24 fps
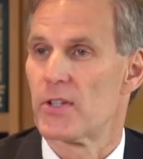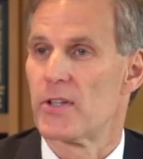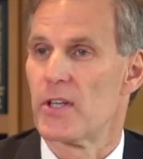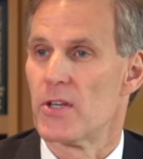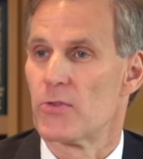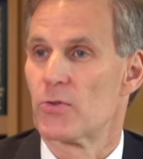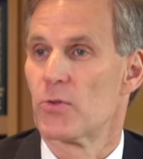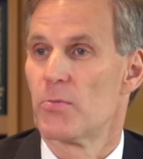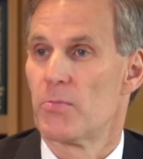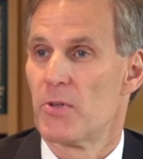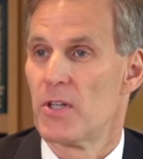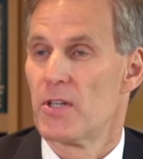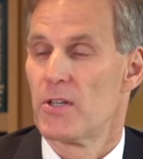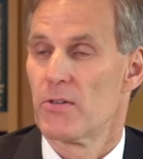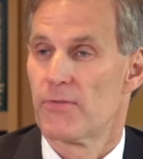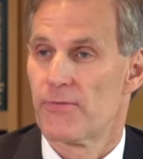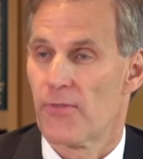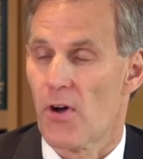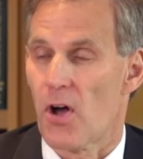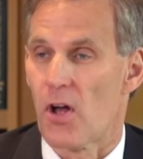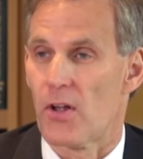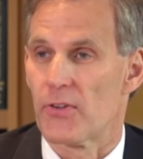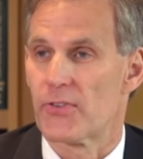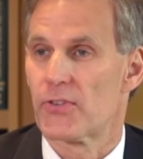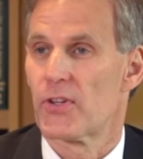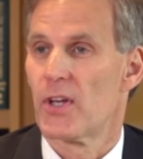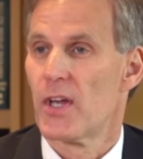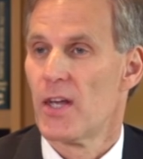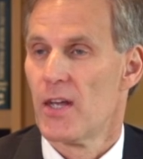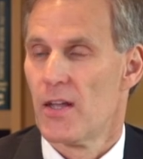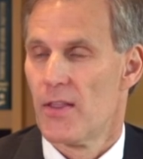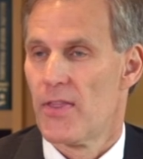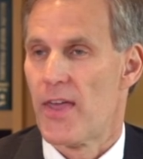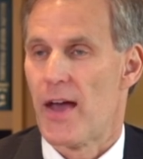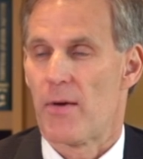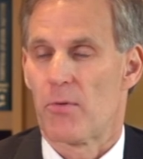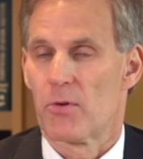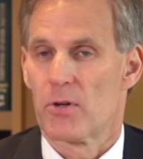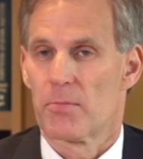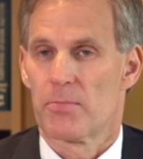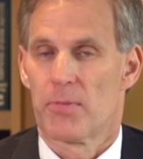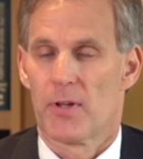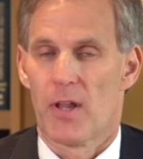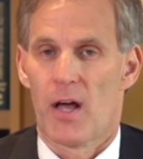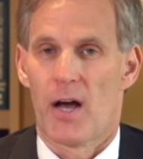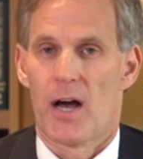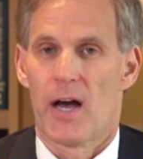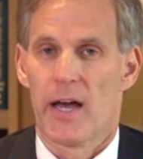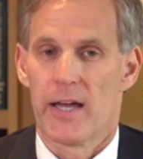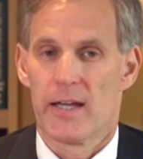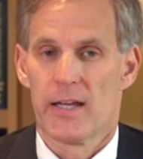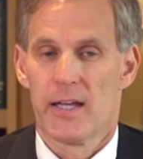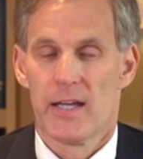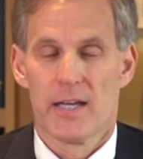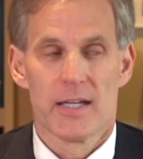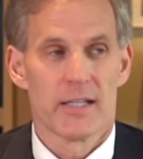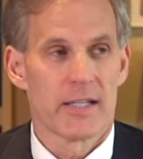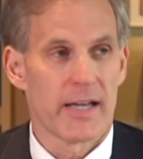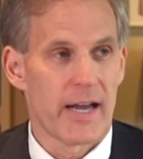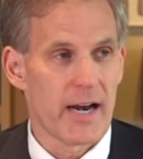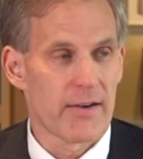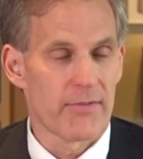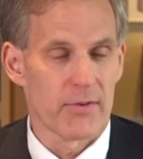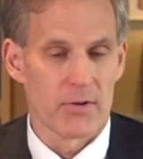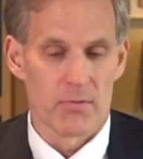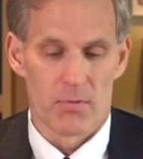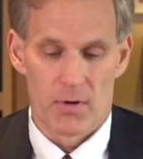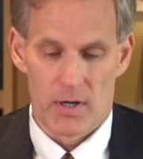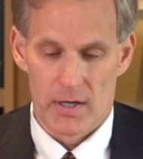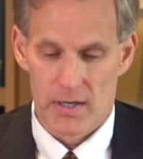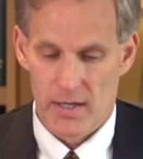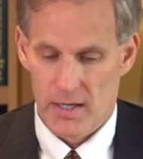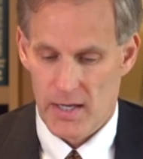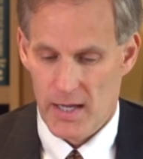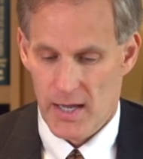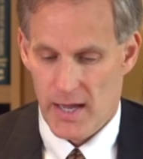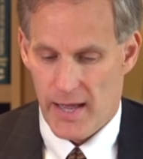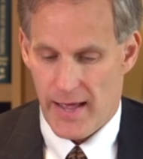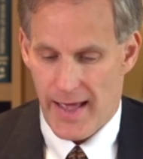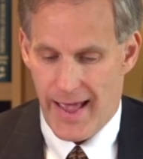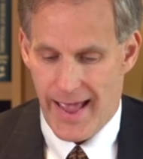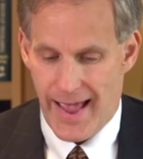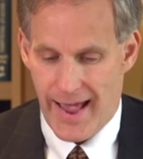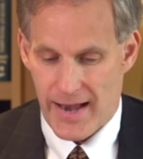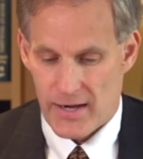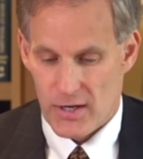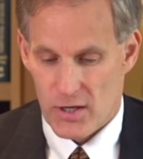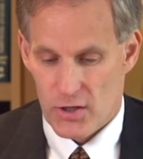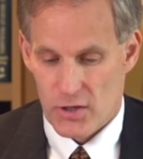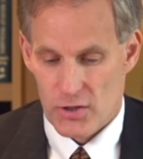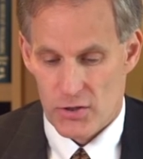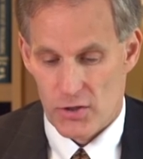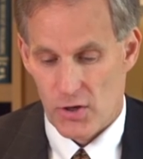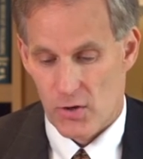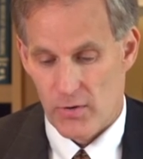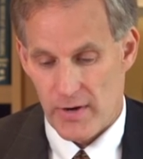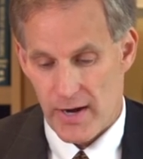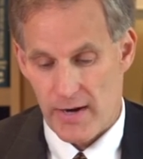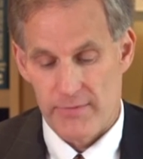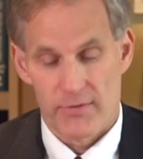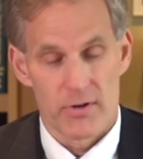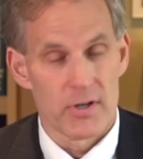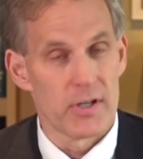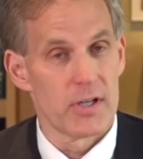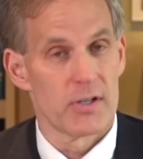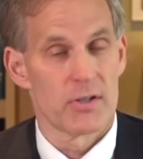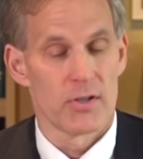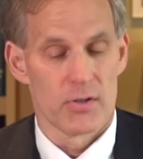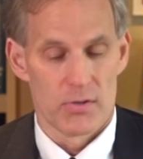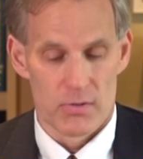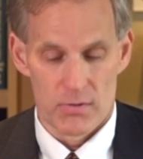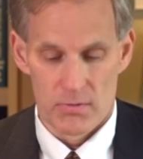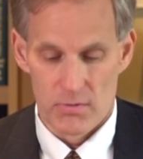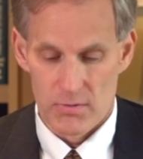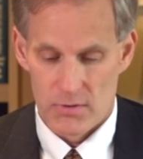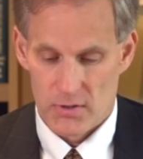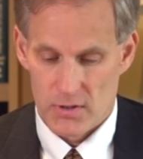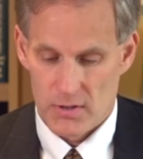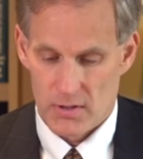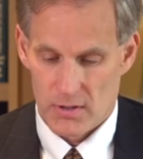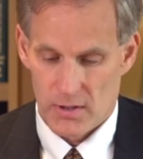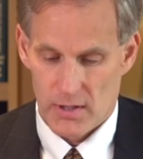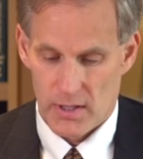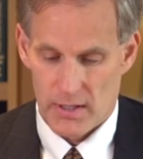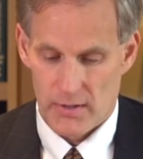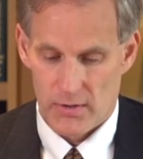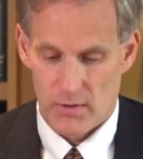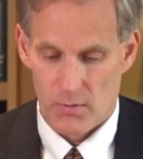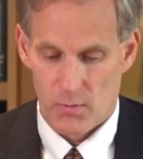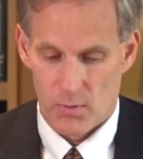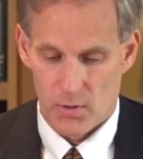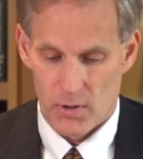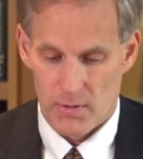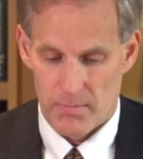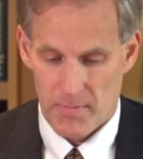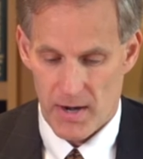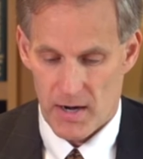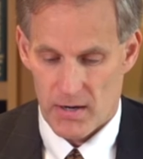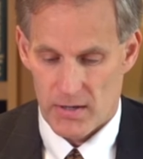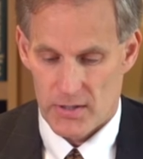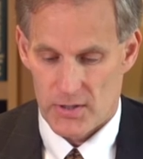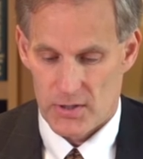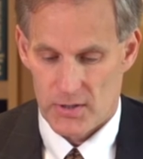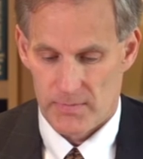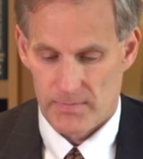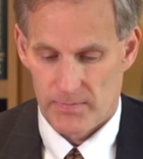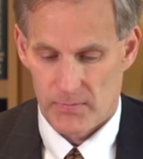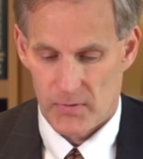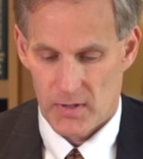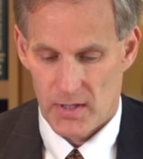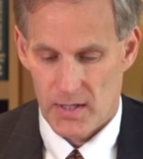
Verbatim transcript: These would be defaults that would apply to everyone and don't ever need to use okay, the word marriage.